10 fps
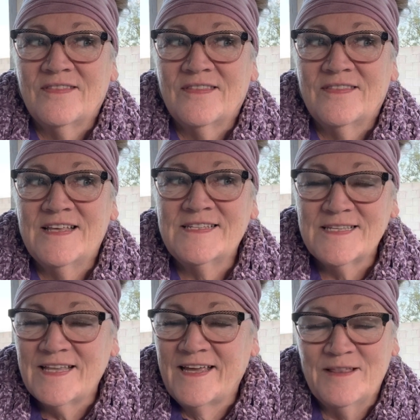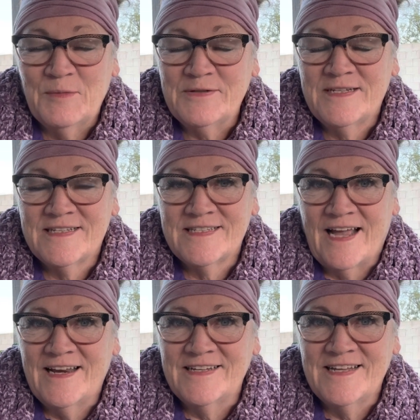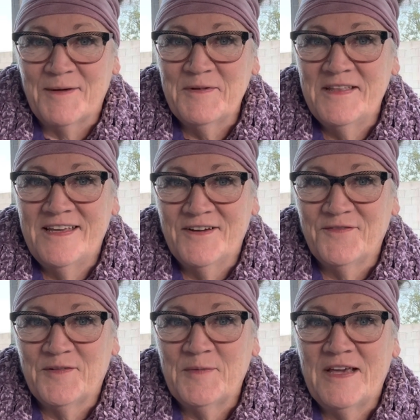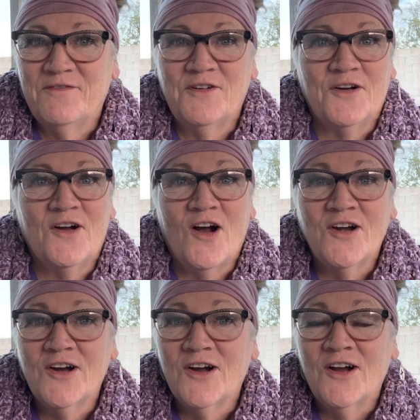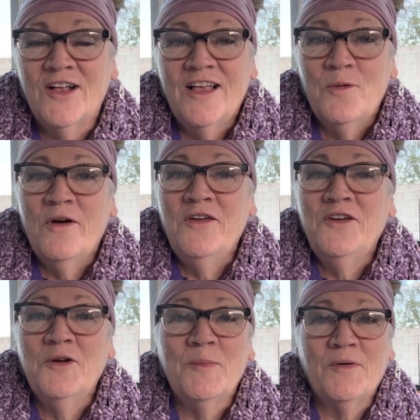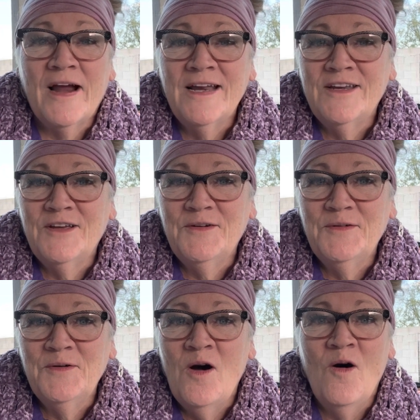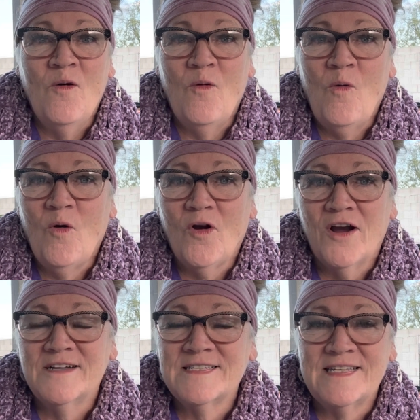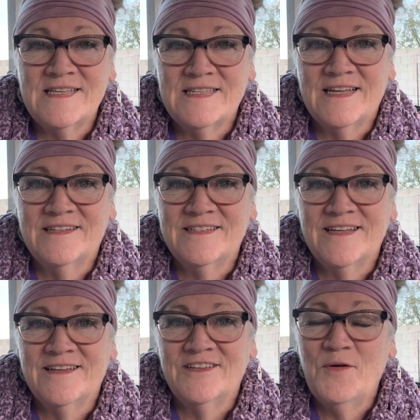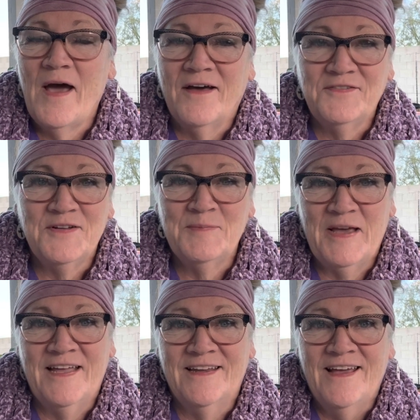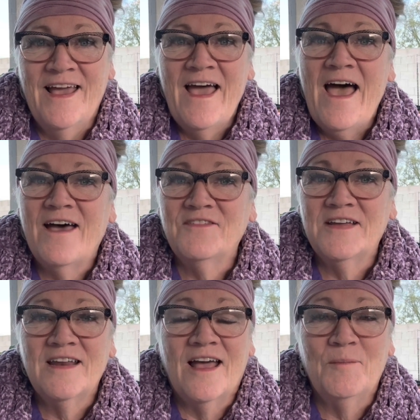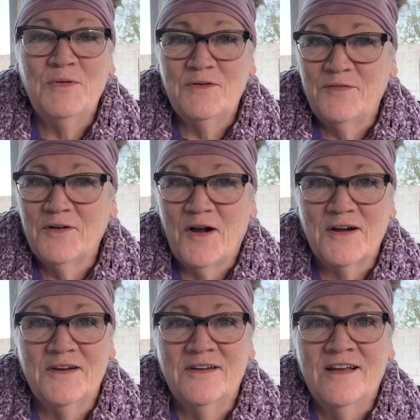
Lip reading: This is like the most exciting time of the year for me. If you're a gardener, whether you're brand new or seasoned, you have to admit having a beautiful garden,